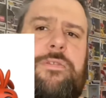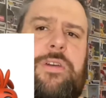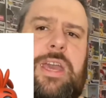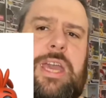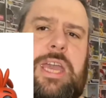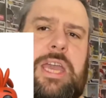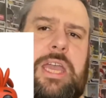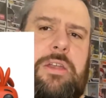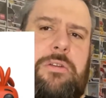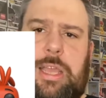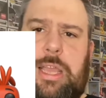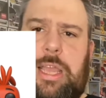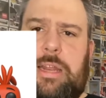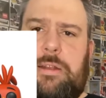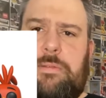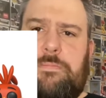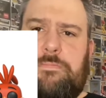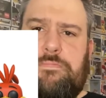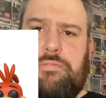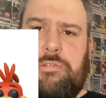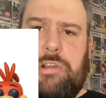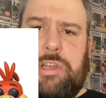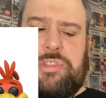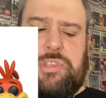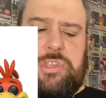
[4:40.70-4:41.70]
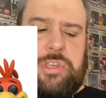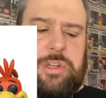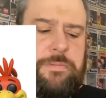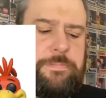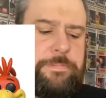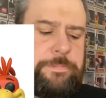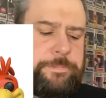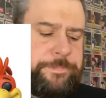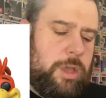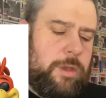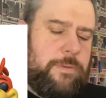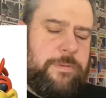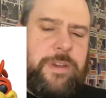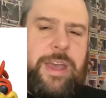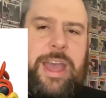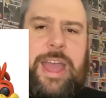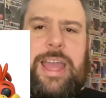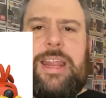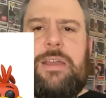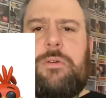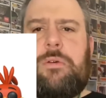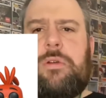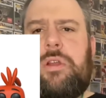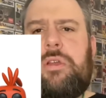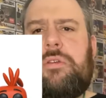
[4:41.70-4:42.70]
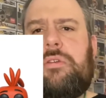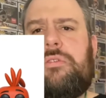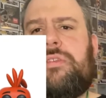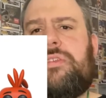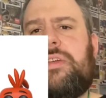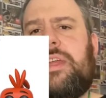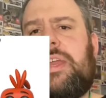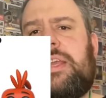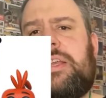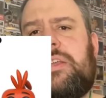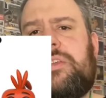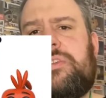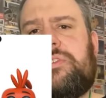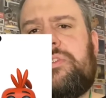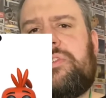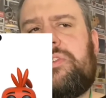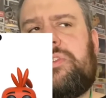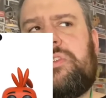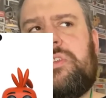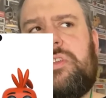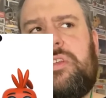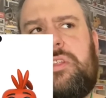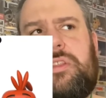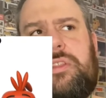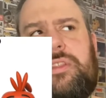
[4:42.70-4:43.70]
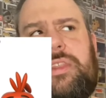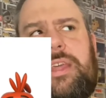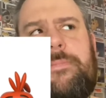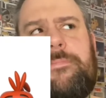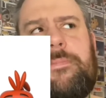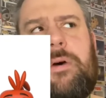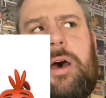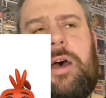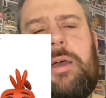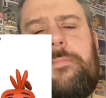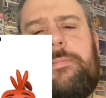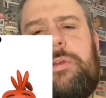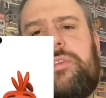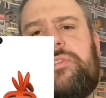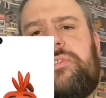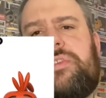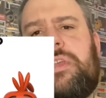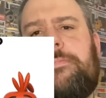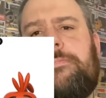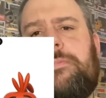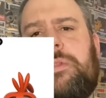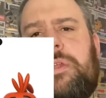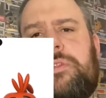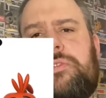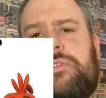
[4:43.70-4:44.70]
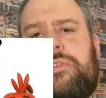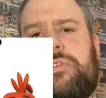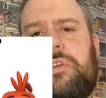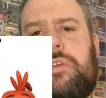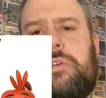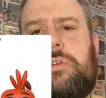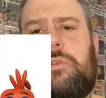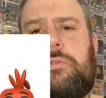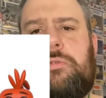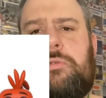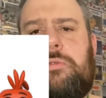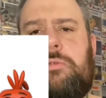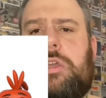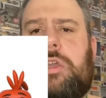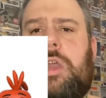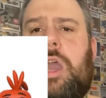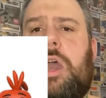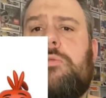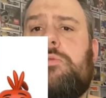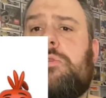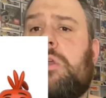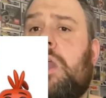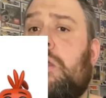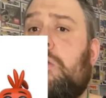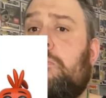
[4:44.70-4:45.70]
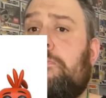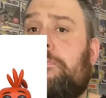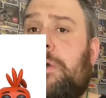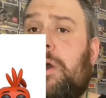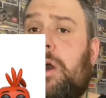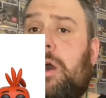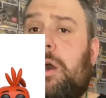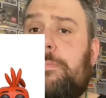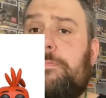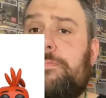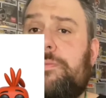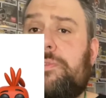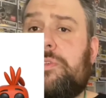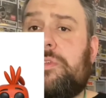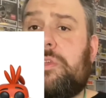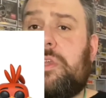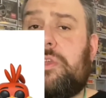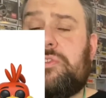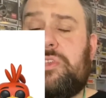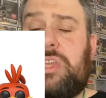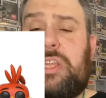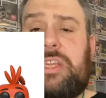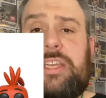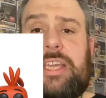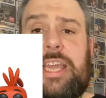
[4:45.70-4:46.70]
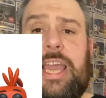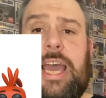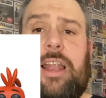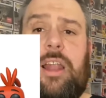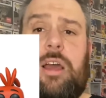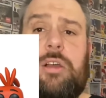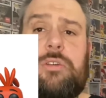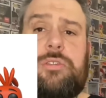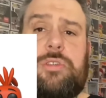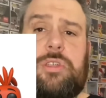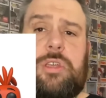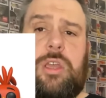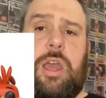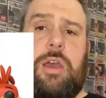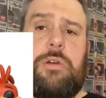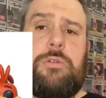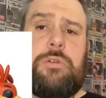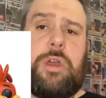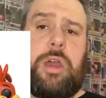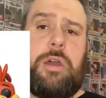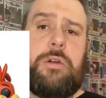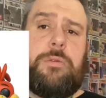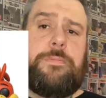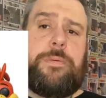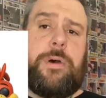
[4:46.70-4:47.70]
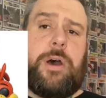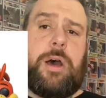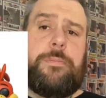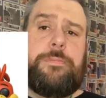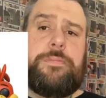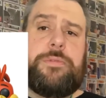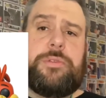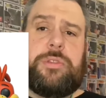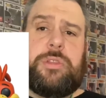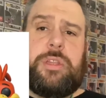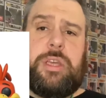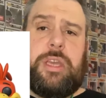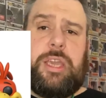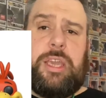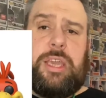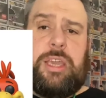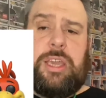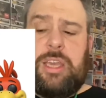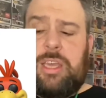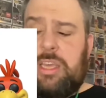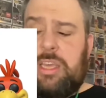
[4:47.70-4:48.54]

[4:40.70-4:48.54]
here in Britain. For anyone who thinks they might be similar to Cocoa Pops, as in Kellogg's Cocoa Pops, the